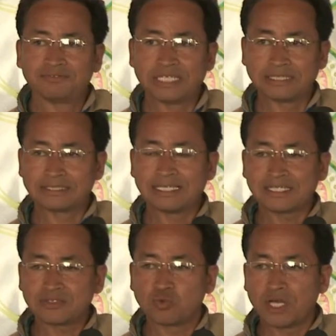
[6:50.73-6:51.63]
Yes,
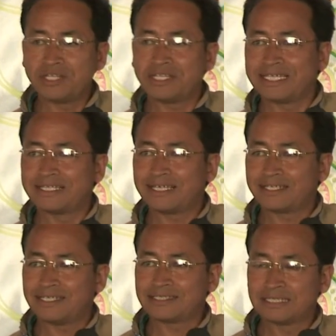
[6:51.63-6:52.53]
that's one thing that
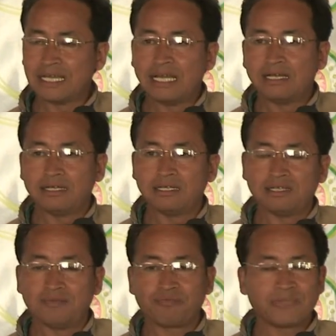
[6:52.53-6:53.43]
has
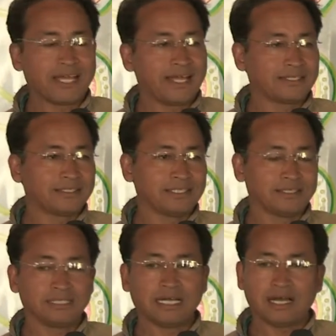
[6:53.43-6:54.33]
had the
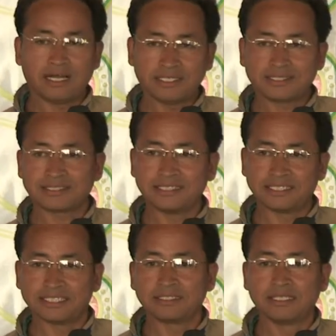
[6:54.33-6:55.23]
hardest
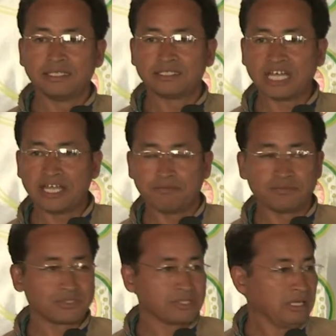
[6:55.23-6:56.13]
hitting
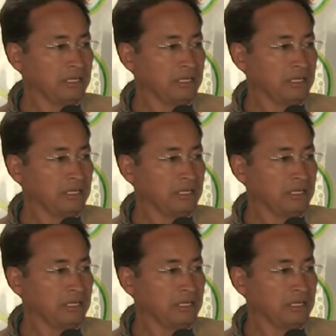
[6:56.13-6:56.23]
times.